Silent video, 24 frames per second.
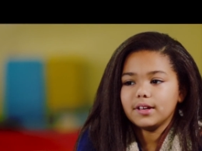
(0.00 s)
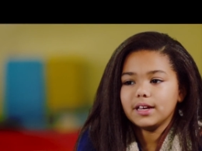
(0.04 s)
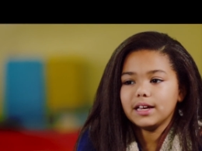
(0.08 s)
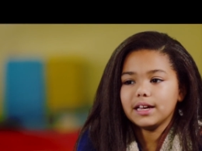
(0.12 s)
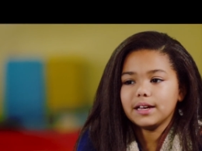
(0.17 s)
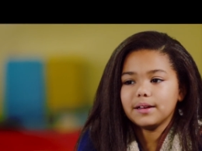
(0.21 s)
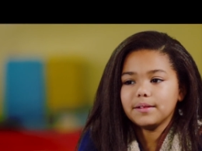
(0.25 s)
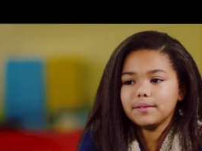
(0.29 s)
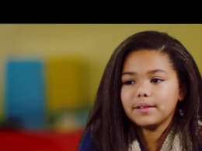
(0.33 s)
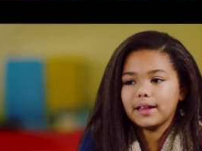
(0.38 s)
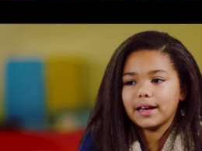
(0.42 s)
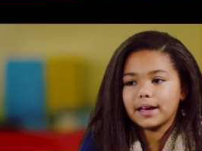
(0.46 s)

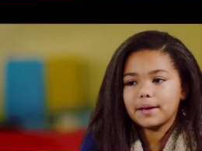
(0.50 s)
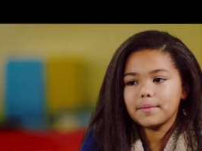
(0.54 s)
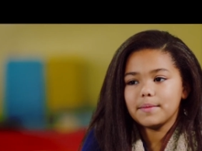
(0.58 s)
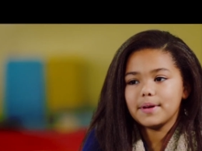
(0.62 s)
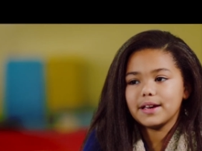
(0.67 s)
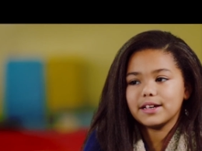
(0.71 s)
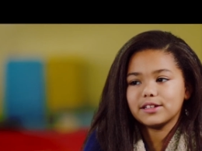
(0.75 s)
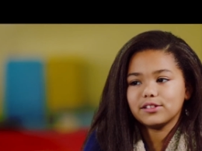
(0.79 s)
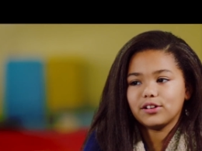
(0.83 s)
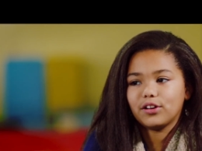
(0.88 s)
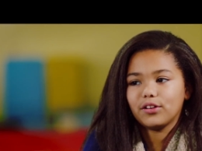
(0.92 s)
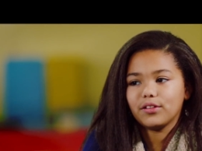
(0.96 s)
It like
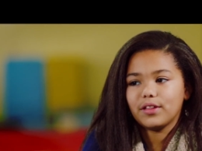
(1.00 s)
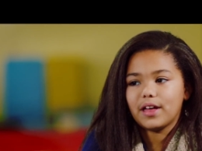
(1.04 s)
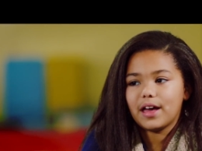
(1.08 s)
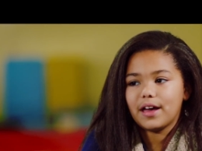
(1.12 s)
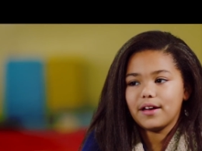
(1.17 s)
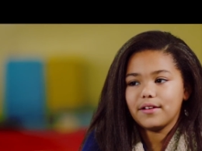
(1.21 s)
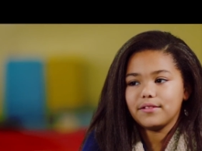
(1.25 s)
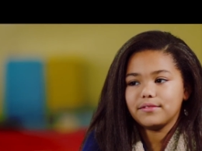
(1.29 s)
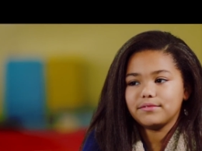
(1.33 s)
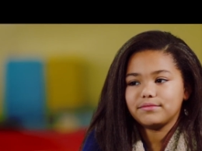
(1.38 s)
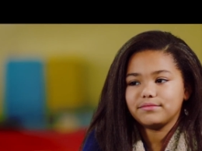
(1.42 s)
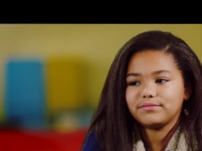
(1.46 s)
makes all
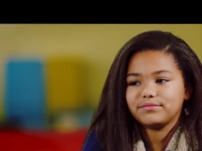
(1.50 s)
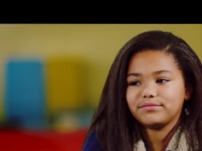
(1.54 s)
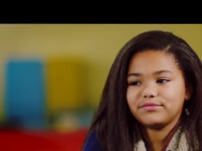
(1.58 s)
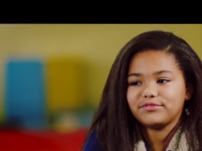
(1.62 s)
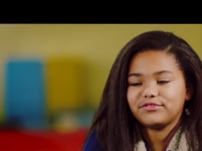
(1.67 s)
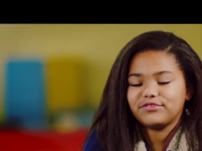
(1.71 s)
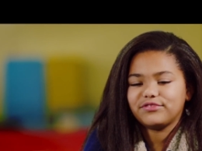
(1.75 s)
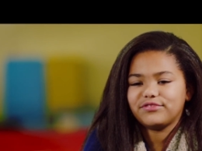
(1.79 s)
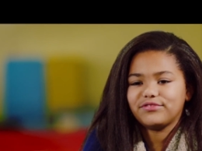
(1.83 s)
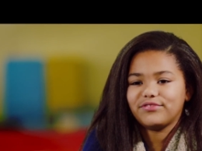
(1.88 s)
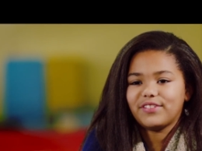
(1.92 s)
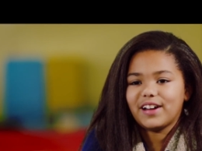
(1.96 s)
that
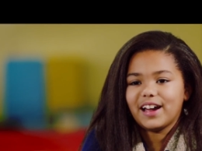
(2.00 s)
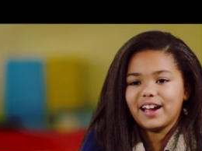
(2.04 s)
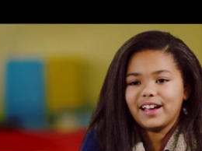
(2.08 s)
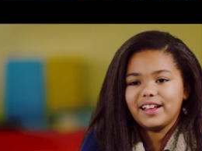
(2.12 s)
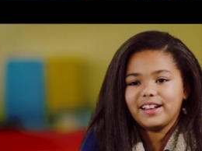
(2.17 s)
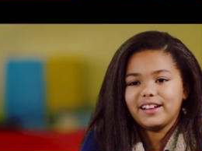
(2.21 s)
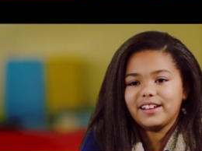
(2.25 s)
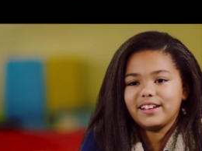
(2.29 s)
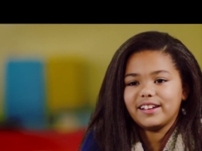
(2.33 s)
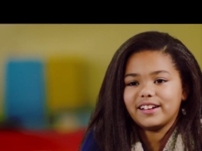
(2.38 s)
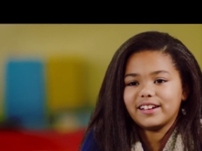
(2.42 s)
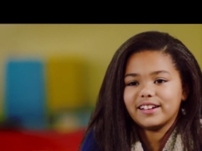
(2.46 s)

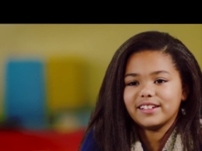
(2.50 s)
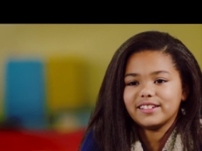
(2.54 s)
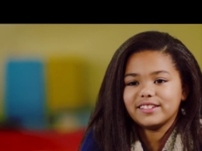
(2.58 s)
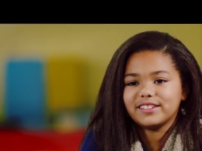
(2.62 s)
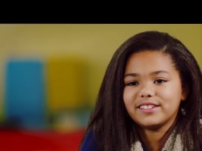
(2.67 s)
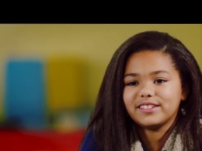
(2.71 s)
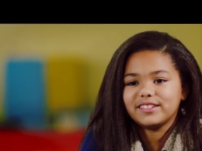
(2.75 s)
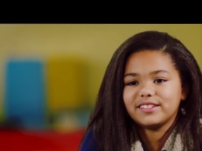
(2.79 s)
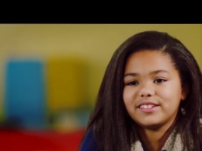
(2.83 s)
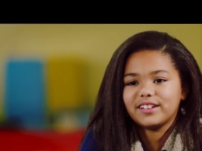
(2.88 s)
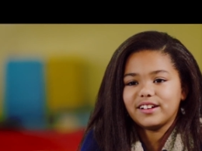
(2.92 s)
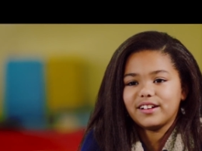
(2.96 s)
fighting
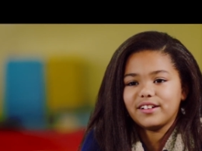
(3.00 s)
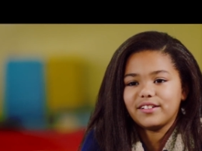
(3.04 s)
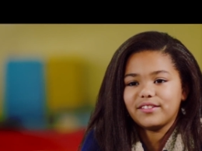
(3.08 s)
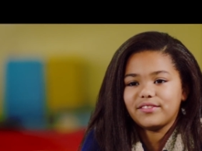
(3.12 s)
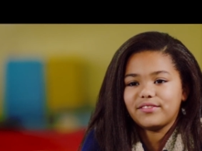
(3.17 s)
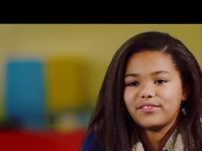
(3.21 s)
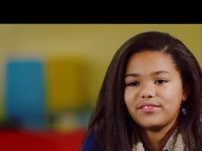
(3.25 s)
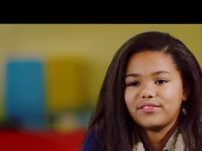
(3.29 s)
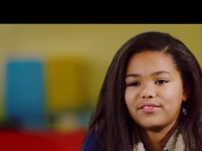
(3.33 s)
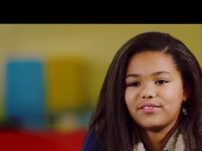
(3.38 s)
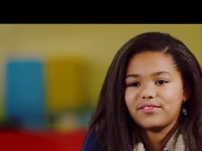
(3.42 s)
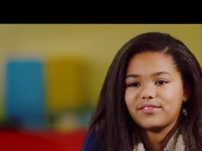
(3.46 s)
and stuff.